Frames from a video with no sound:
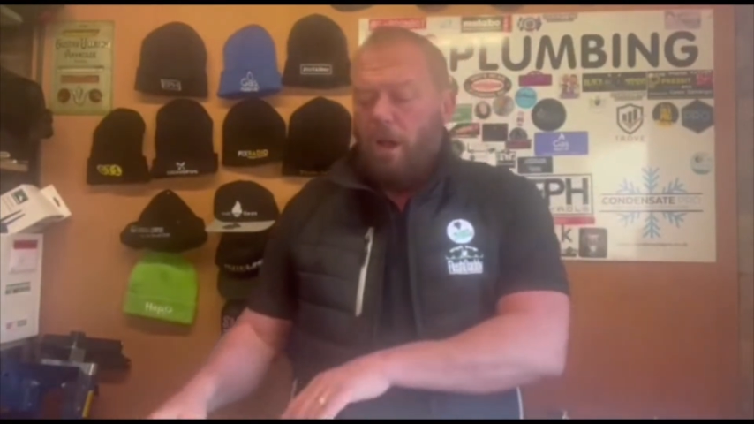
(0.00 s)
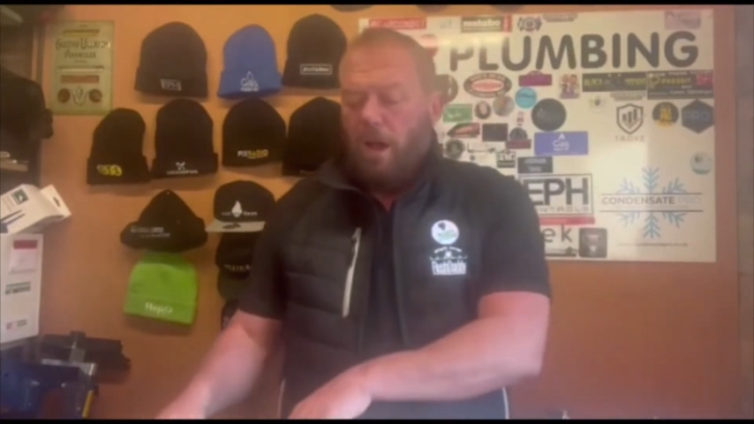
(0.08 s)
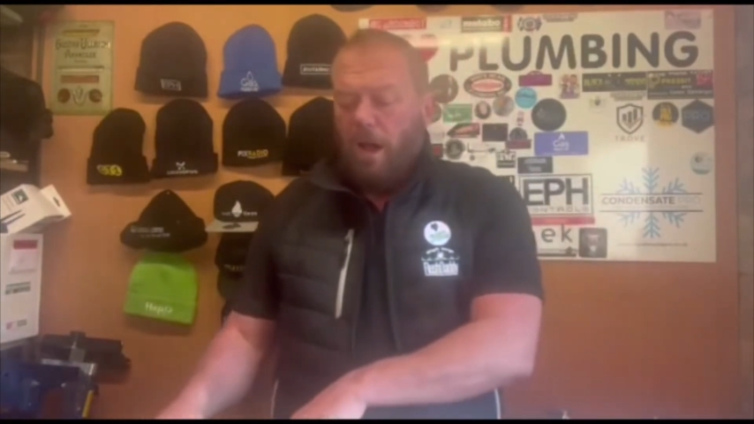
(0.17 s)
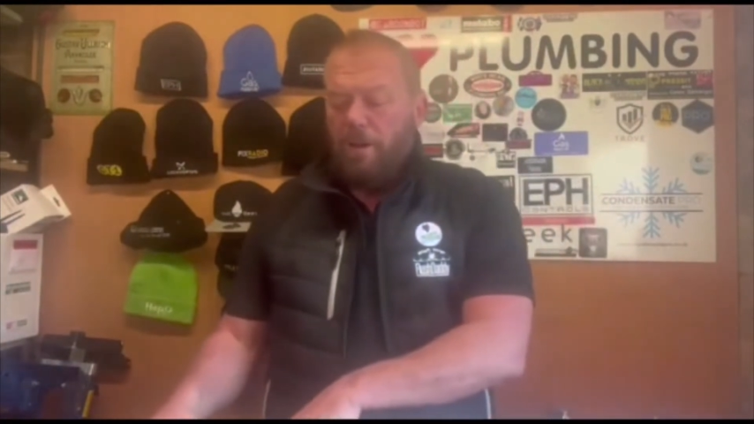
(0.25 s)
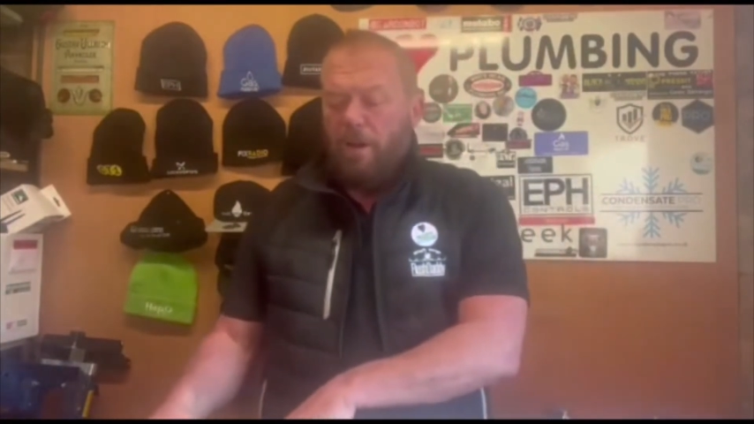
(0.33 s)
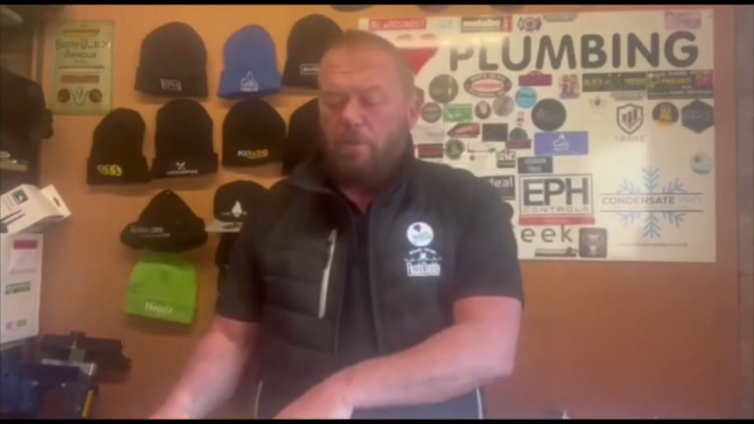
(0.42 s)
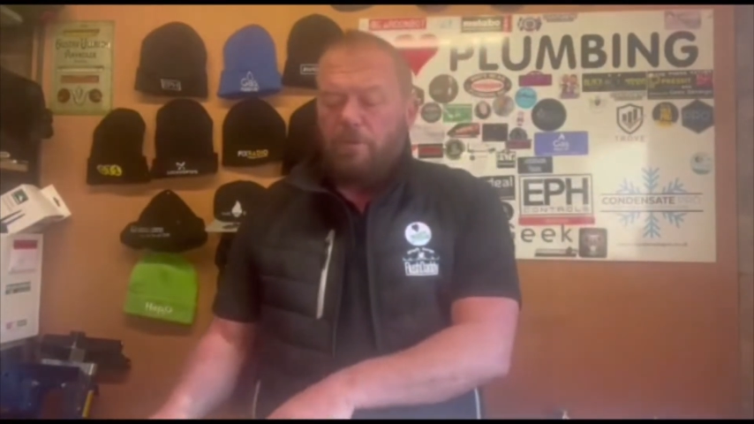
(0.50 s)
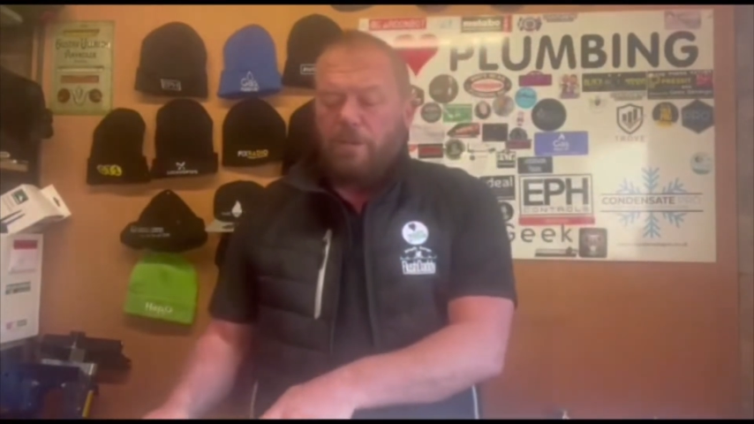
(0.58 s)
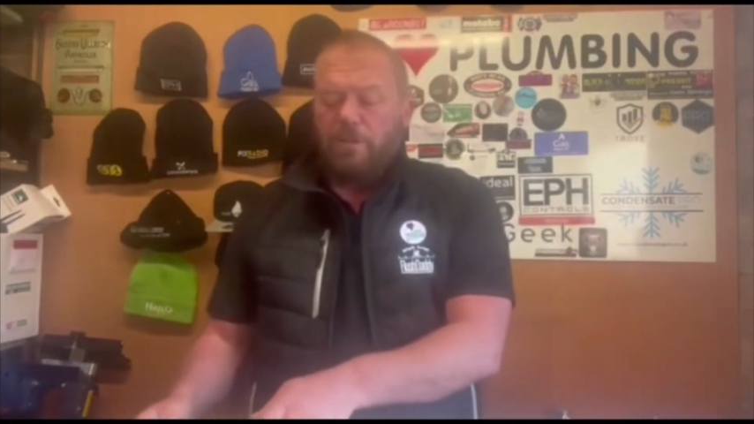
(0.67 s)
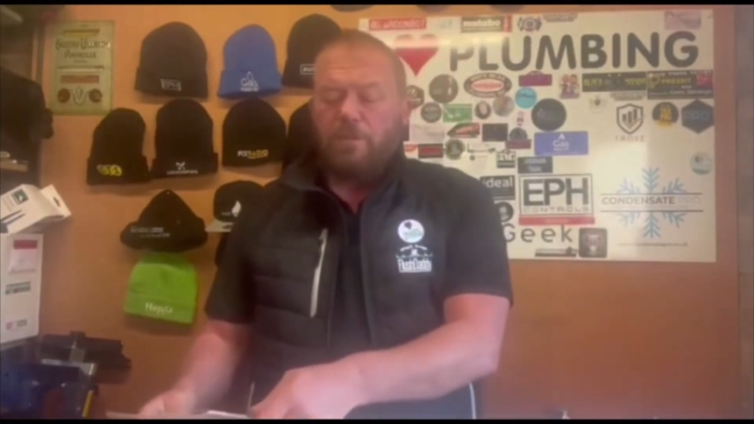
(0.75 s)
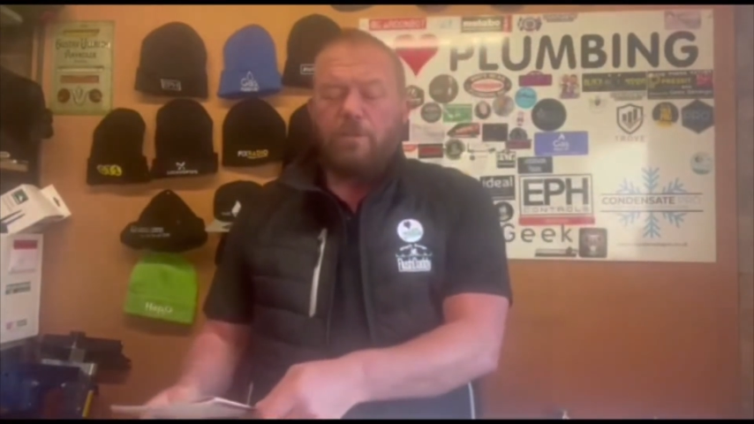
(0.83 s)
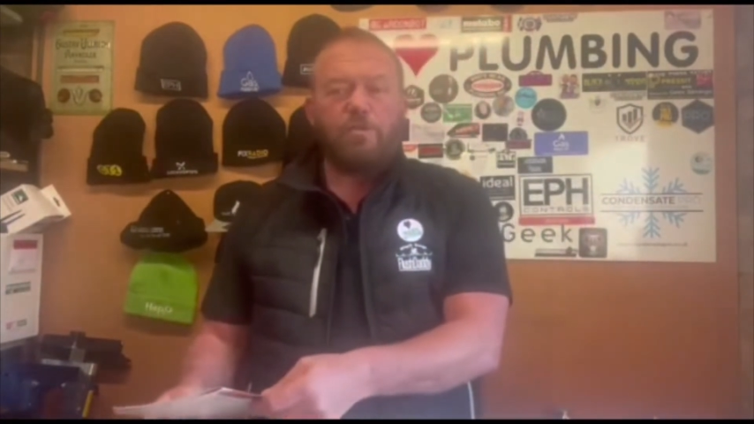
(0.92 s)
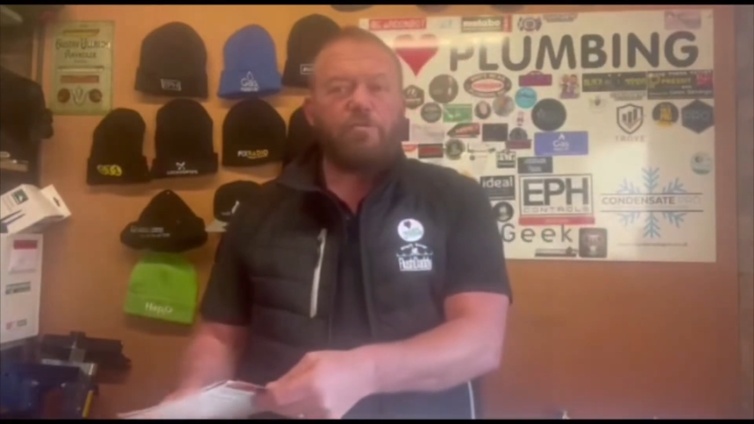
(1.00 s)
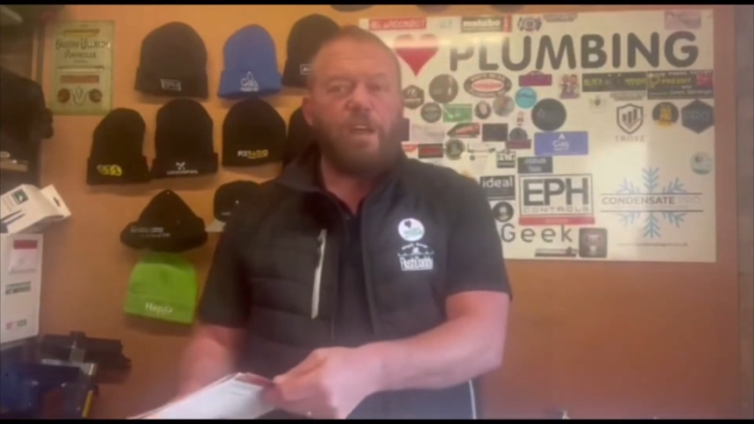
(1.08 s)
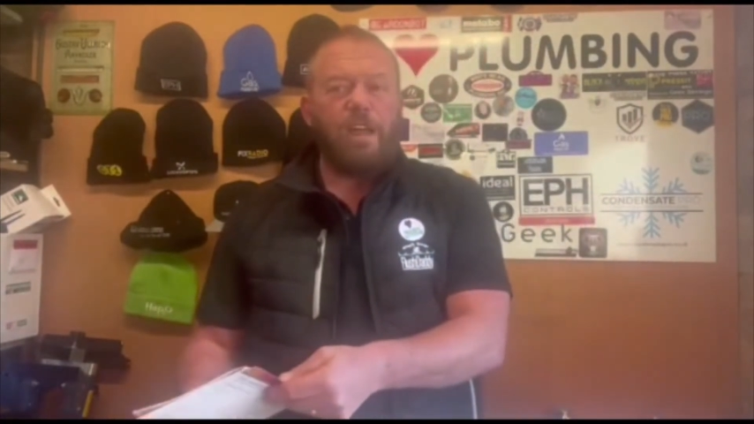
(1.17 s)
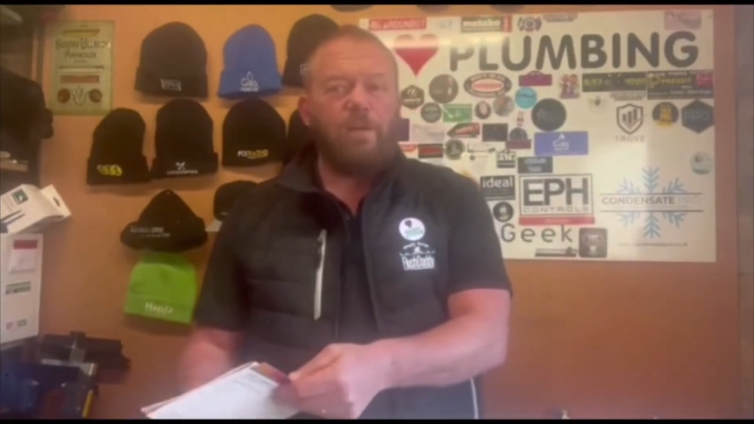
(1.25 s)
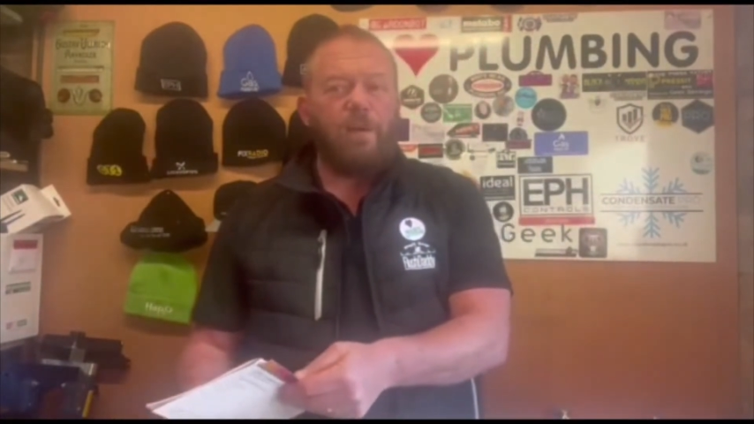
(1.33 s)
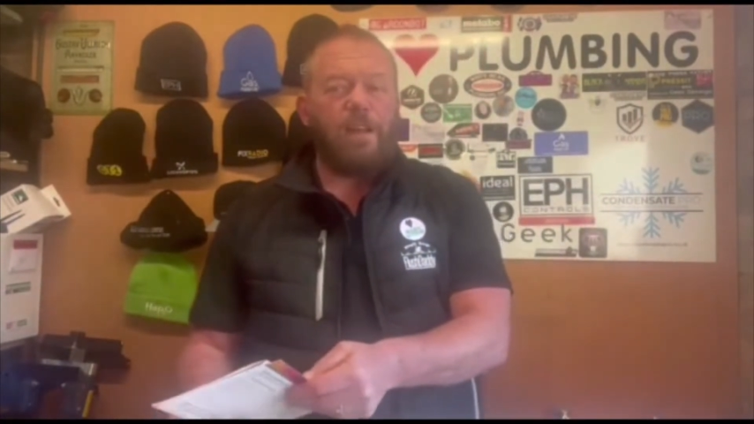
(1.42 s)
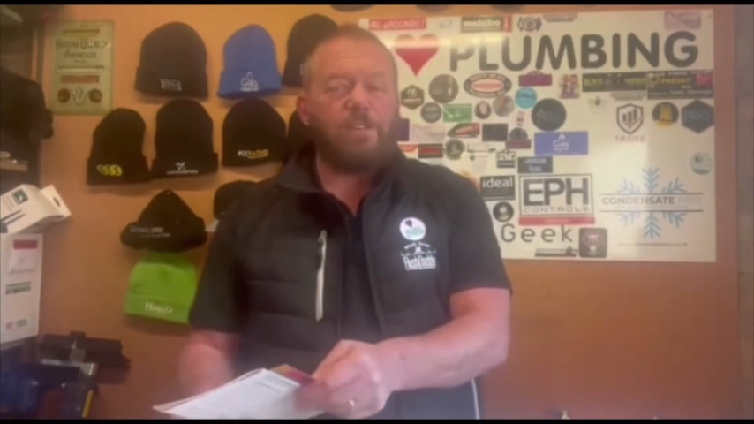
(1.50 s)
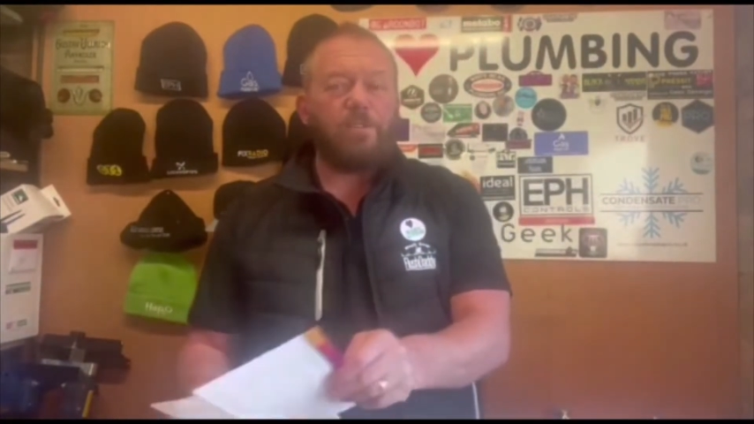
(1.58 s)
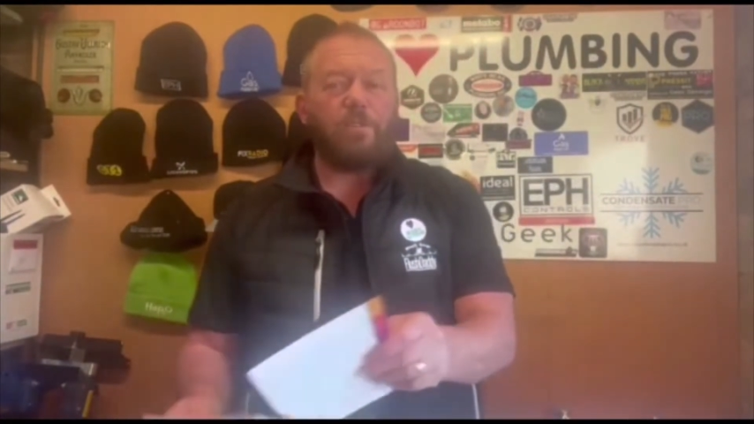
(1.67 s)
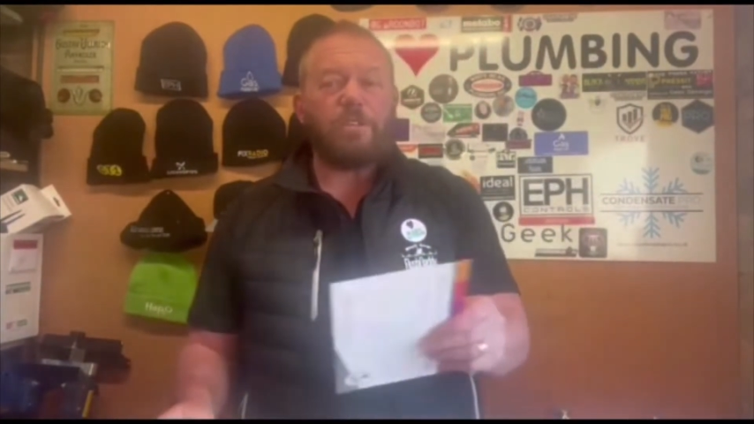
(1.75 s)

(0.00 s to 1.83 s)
I noticed straight away as soon